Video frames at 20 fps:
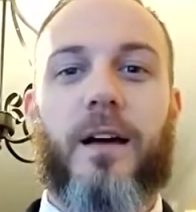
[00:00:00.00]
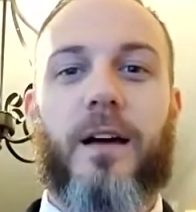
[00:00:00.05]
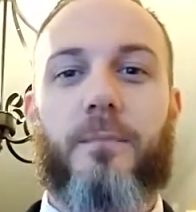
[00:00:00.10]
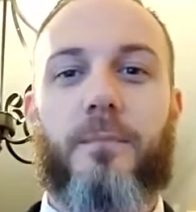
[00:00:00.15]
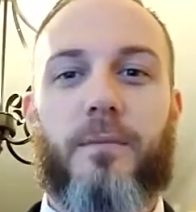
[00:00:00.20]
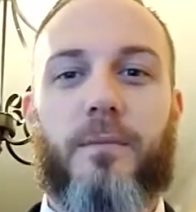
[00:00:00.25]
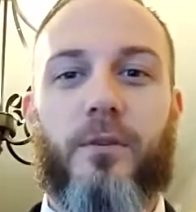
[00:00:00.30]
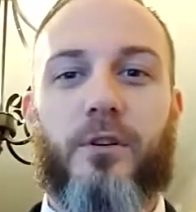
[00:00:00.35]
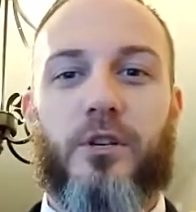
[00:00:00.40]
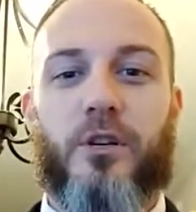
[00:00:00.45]

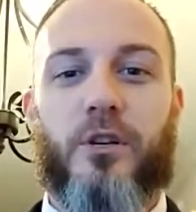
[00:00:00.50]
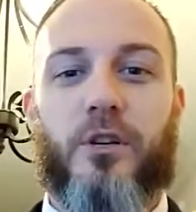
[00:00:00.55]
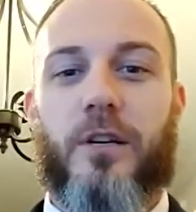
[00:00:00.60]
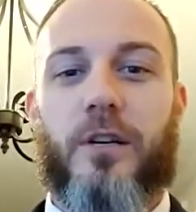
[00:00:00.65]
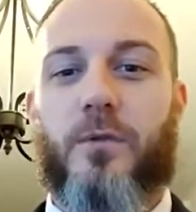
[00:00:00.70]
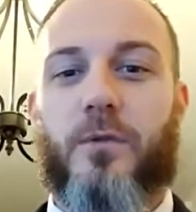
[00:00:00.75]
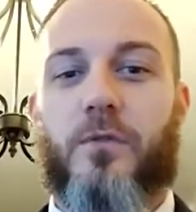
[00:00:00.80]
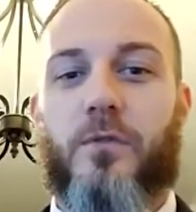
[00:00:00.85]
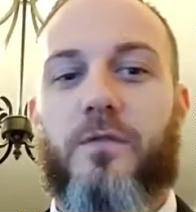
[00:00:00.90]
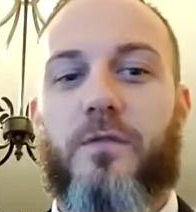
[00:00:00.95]
People showed up
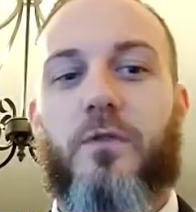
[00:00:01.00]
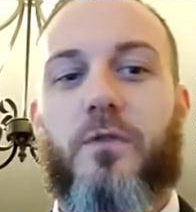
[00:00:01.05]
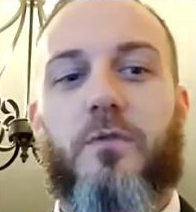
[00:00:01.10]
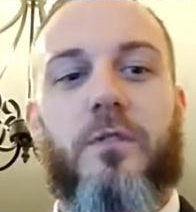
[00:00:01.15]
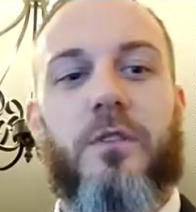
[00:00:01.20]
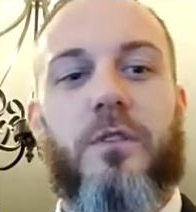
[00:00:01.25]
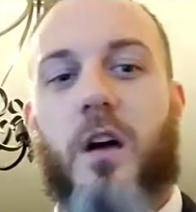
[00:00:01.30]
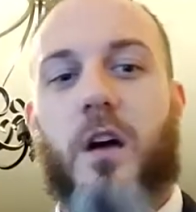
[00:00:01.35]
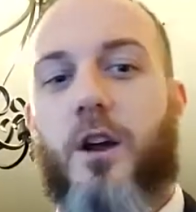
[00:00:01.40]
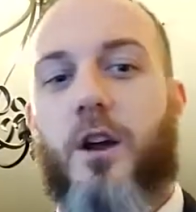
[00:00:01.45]
to his funeral
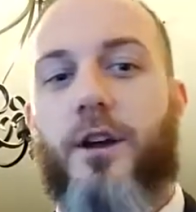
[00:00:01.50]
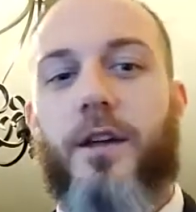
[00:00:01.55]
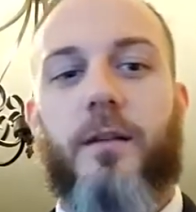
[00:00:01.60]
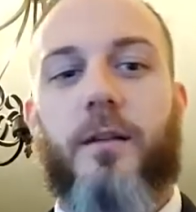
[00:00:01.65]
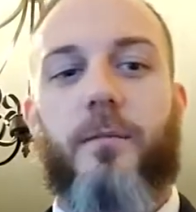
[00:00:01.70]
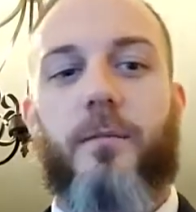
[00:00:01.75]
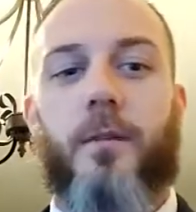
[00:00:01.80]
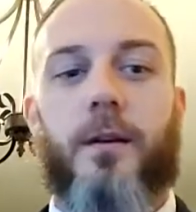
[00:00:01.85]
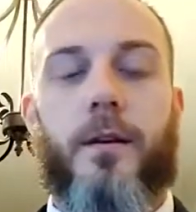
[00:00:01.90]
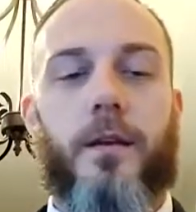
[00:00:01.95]
to honor
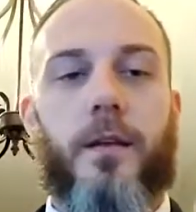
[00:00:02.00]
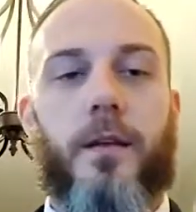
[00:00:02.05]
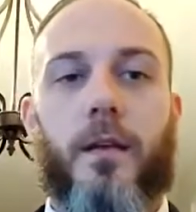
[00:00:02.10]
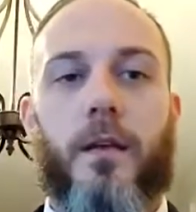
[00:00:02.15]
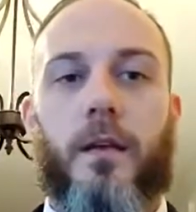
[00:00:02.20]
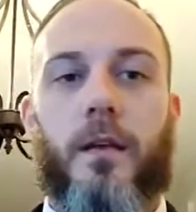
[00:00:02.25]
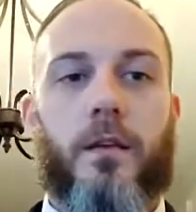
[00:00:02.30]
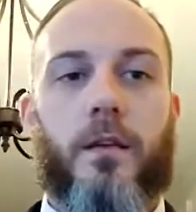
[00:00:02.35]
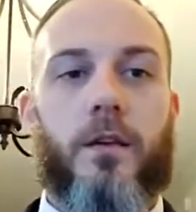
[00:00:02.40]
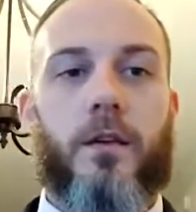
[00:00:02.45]
him. And,
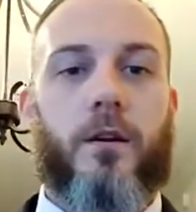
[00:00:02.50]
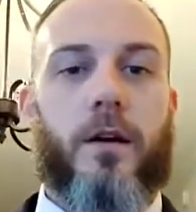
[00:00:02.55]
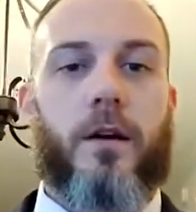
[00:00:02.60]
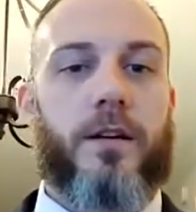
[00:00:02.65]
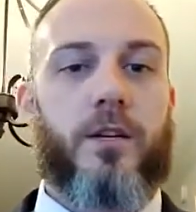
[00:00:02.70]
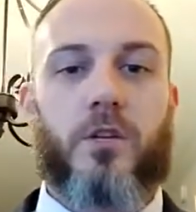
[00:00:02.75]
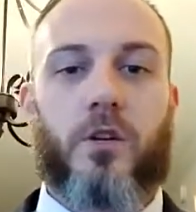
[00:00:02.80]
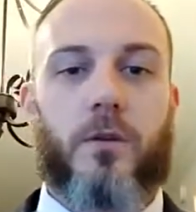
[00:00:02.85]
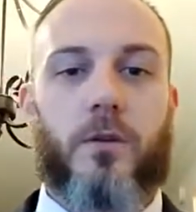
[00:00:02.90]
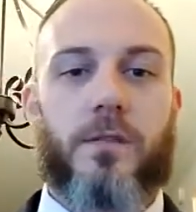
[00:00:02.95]
I
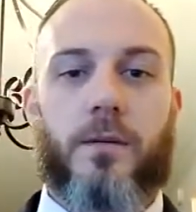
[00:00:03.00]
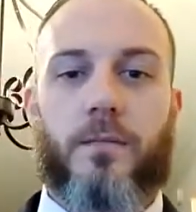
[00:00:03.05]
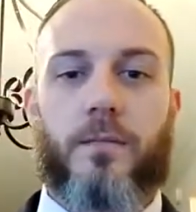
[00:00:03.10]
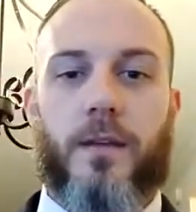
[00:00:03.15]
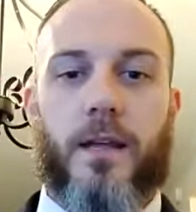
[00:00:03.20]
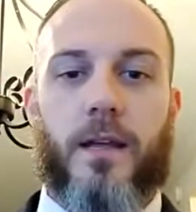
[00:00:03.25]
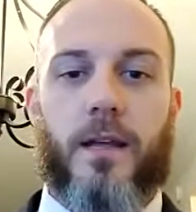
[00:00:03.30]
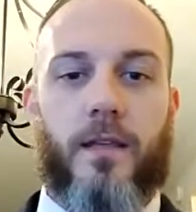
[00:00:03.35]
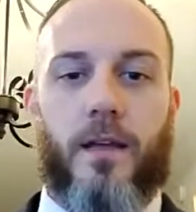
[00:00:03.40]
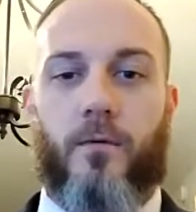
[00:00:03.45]
just hope
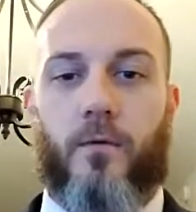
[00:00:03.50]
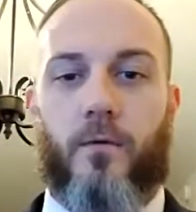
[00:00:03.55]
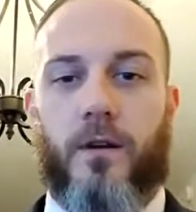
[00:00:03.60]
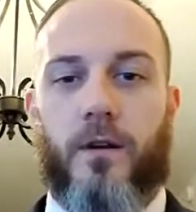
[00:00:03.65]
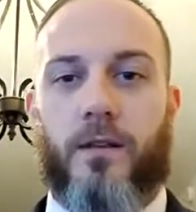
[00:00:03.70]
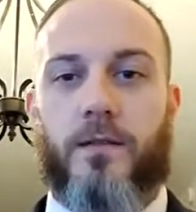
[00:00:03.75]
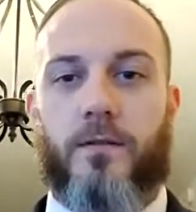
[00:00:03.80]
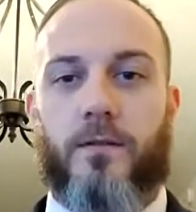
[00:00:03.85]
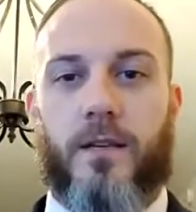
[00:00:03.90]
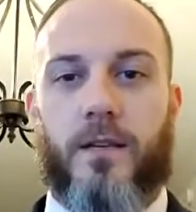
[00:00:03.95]
someday that when
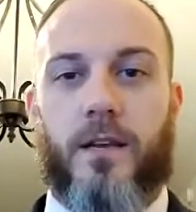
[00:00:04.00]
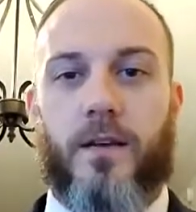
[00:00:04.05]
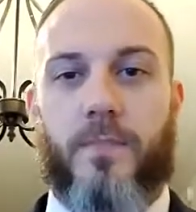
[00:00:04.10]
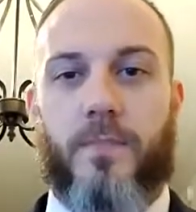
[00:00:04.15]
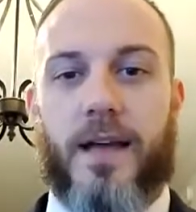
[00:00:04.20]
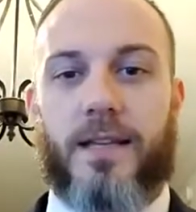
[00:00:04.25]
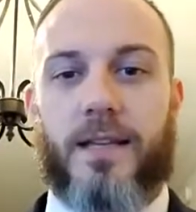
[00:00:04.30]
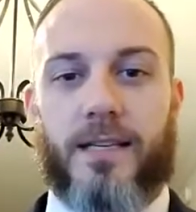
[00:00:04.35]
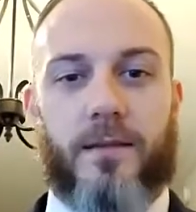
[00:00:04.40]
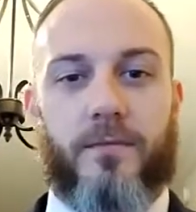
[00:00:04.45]
it's
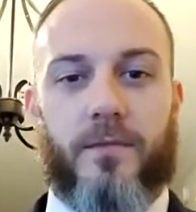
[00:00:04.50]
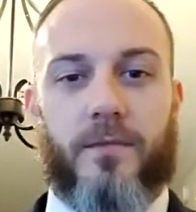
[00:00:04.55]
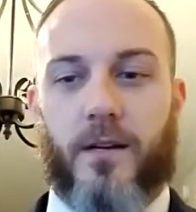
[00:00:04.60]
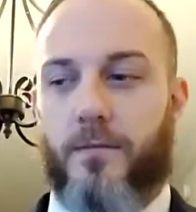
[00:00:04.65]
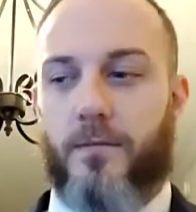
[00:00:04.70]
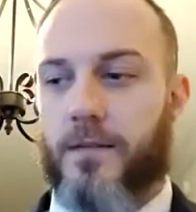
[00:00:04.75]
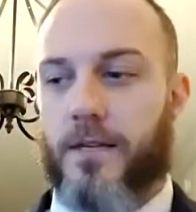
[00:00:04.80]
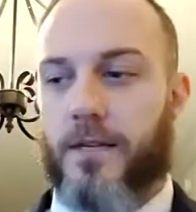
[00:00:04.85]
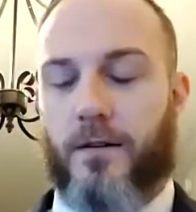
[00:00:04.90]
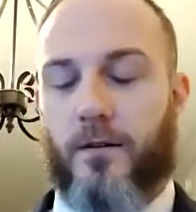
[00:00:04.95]
my time
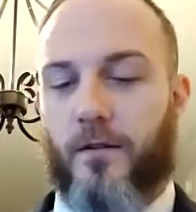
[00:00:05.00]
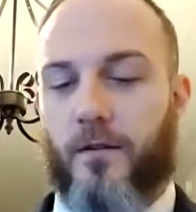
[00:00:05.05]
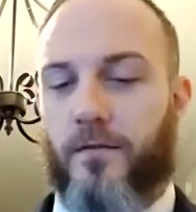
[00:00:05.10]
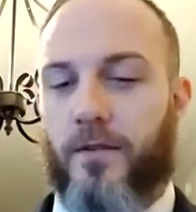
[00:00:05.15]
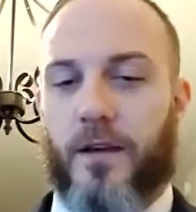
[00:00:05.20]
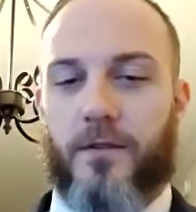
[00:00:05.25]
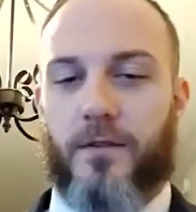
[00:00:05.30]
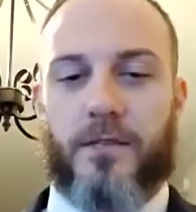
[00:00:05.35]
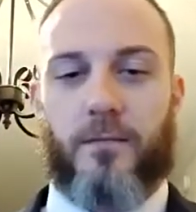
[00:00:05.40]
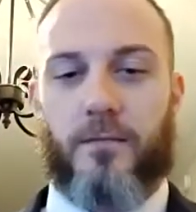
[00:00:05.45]
comes, that
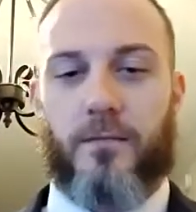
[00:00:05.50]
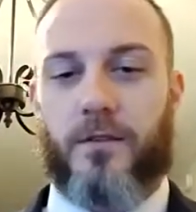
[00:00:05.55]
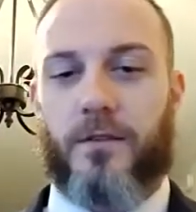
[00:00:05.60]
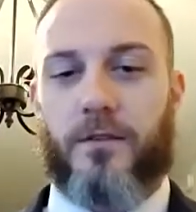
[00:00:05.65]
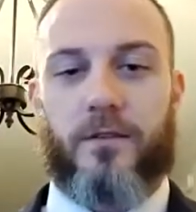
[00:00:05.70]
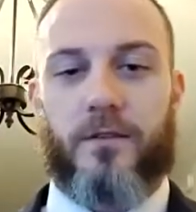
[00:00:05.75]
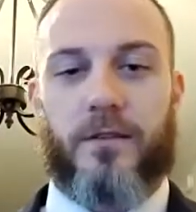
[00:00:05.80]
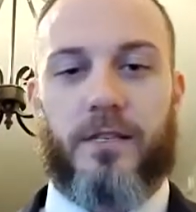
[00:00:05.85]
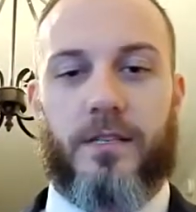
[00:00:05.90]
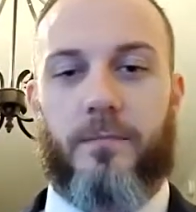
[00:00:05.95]
hopefully I was able to
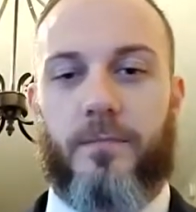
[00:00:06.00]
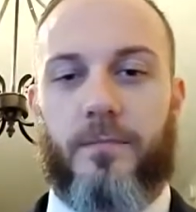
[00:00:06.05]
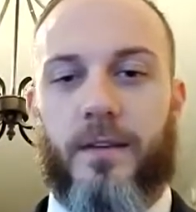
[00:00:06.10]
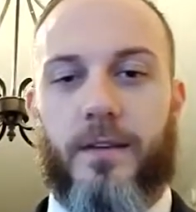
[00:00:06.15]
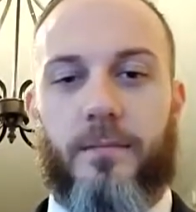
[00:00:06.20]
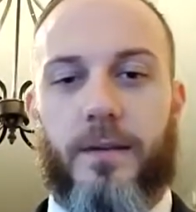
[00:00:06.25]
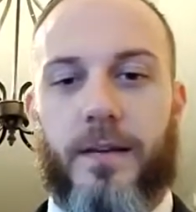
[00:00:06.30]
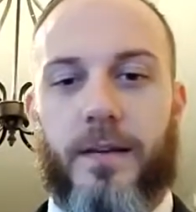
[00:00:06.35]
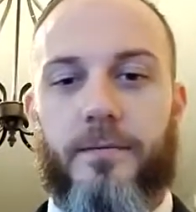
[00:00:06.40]
do the same thing.